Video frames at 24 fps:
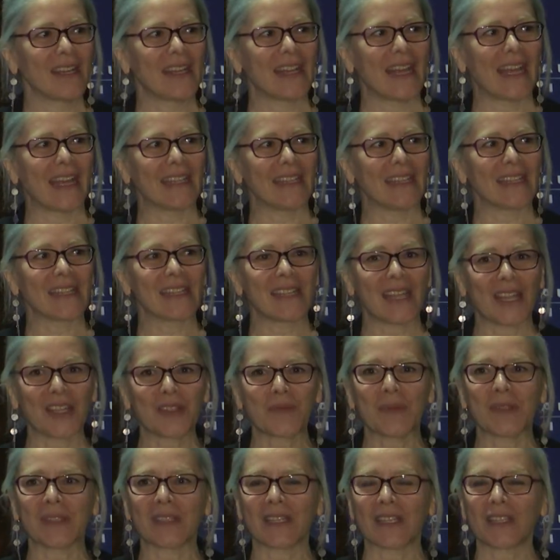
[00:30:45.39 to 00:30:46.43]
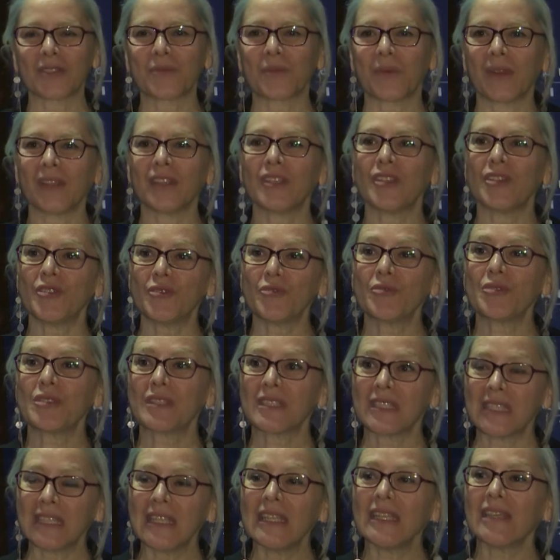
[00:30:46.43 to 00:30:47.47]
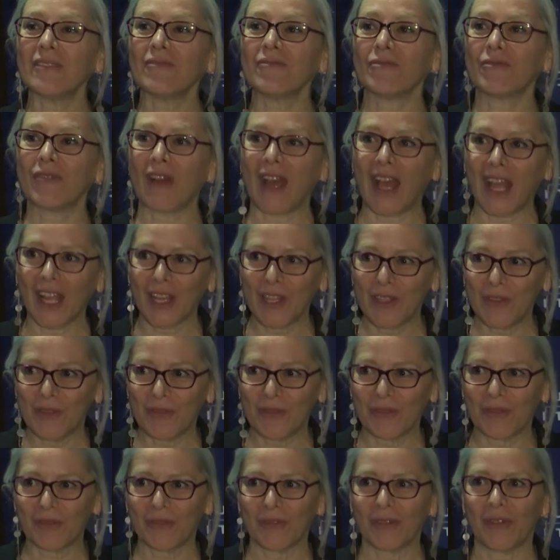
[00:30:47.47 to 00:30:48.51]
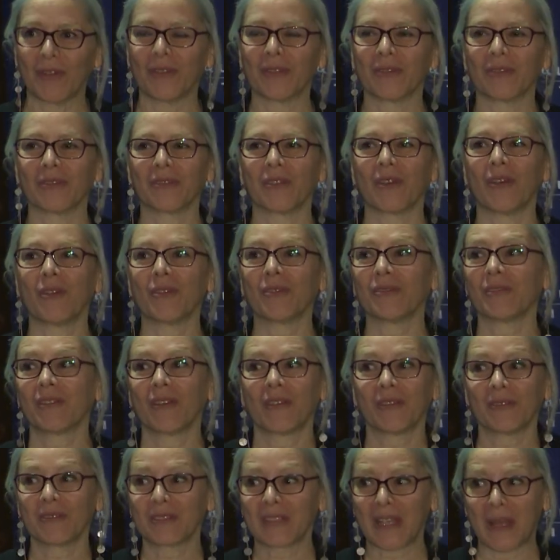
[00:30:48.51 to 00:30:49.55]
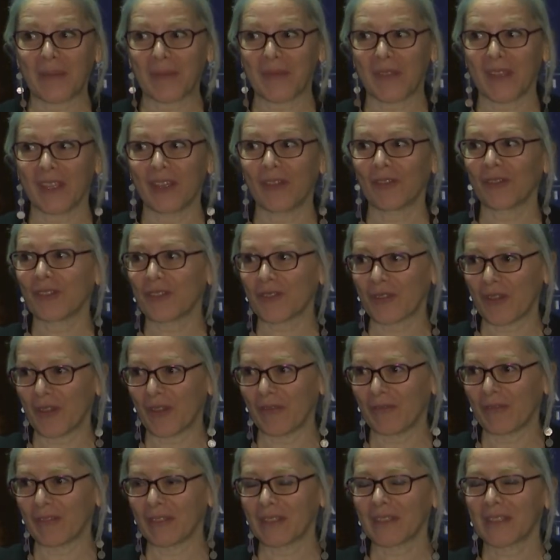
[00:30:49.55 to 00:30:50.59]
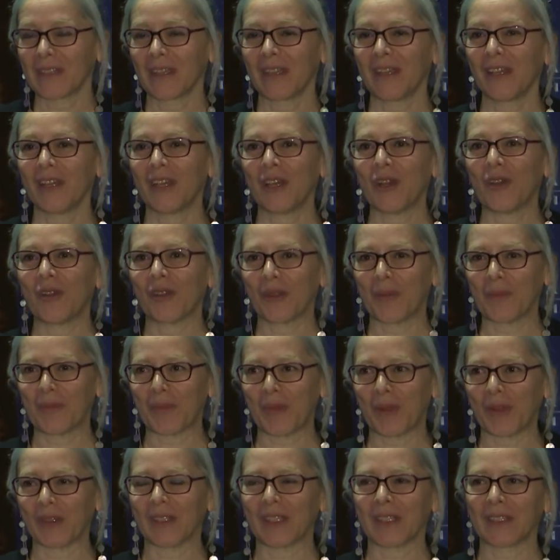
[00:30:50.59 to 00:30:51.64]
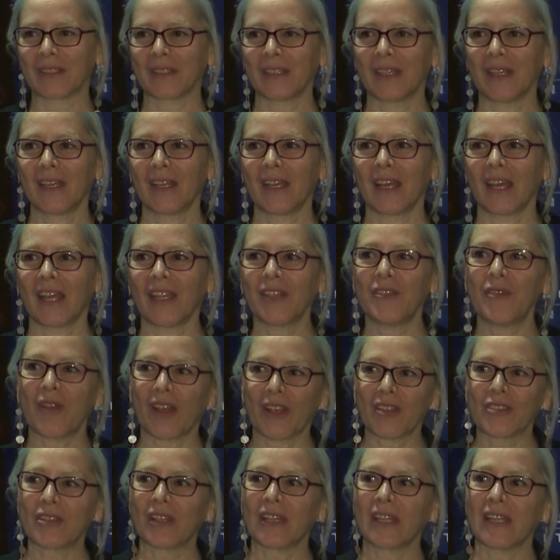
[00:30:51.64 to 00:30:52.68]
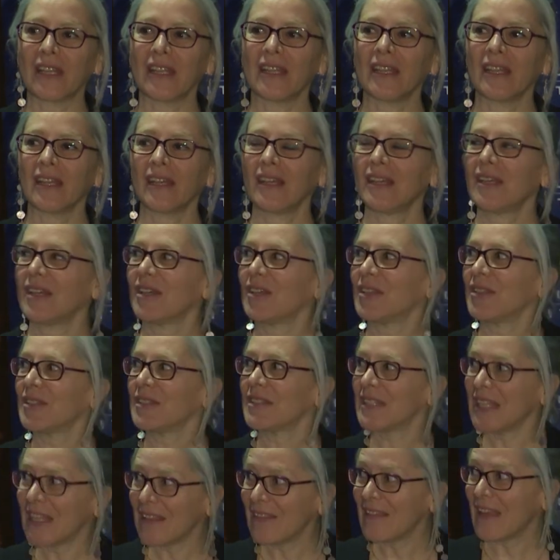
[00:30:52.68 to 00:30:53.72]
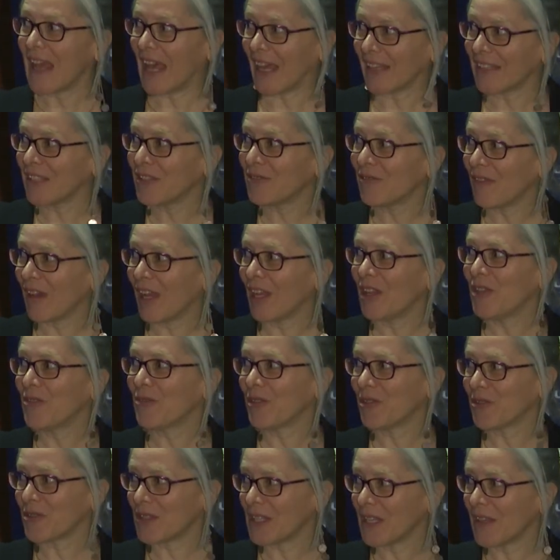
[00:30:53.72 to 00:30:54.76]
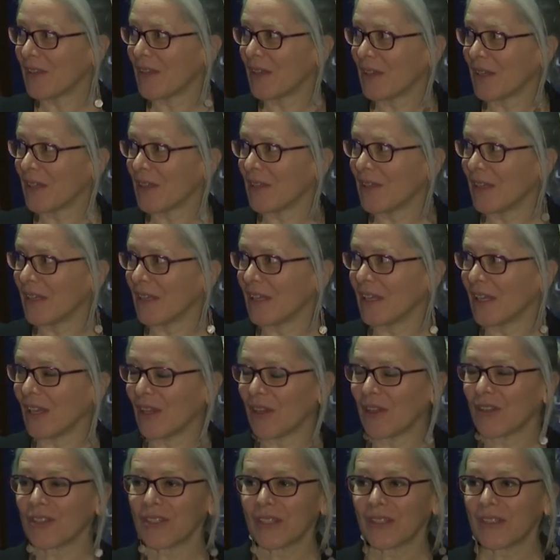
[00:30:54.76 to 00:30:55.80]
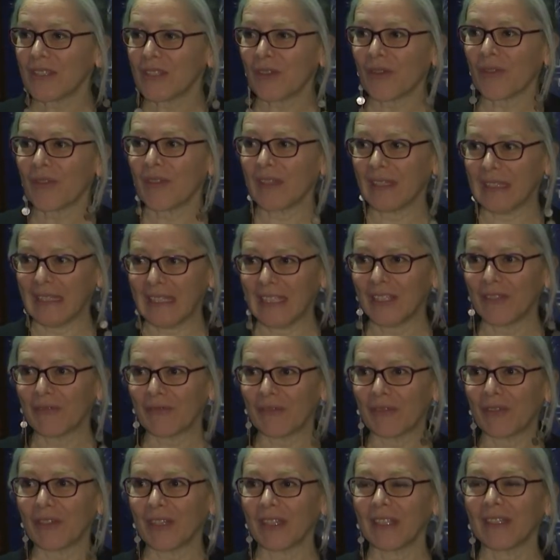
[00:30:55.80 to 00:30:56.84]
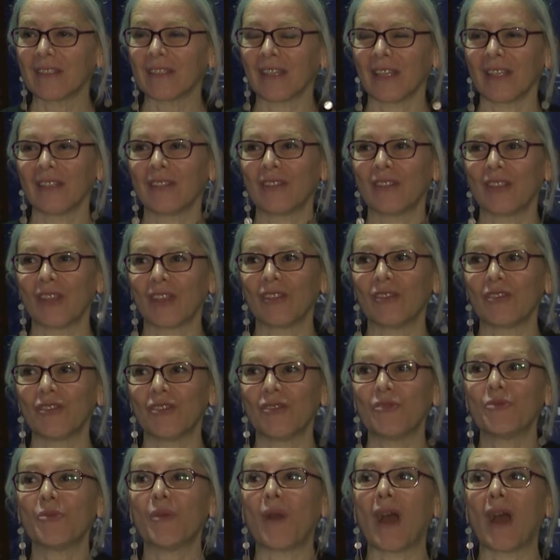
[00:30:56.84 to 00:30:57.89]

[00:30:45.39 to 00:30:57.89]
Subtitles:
And engagement is when you see value on something, on a service or a product, and you actually see the added value, you see the urgency or the need for it, and you